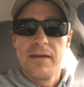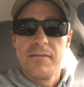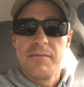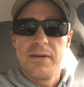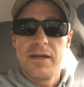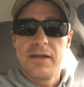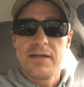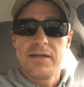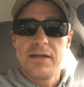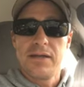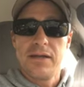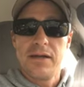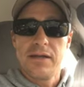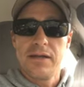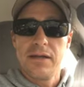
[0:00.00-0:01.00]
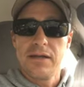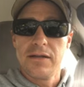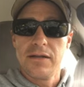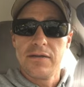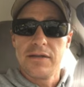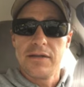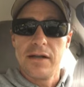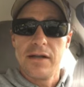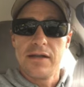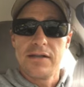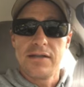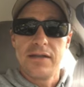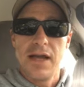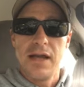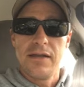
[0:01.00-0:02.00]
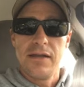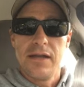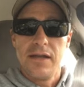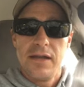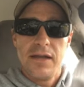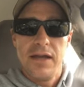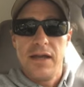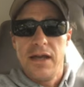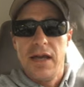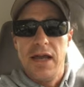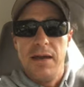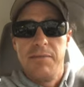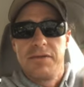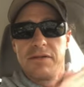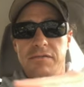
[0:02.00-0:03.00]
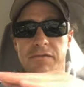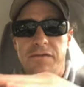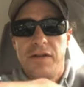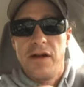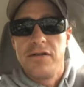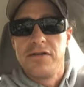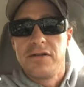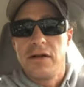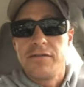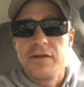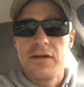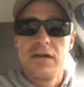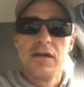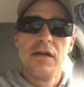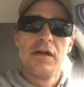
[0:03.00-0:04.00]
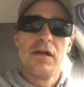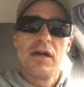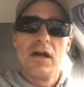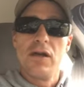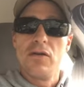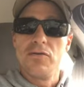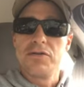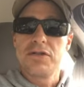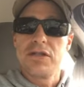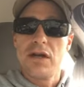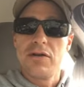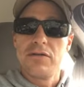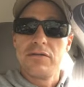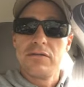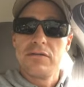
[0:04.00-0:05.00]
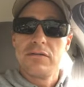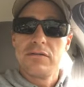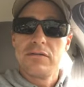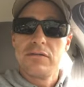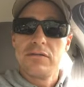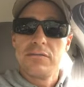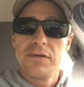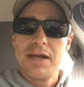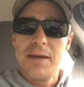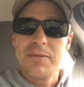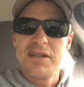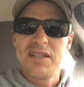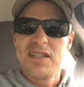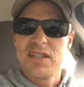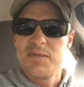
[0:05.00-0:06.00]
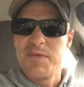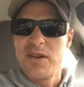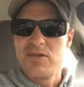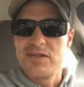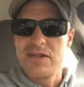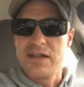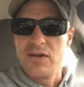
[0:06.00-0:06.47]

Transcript: But I think a lot of us don't understand the ebbs and flows of it, and also what happiness is supposed to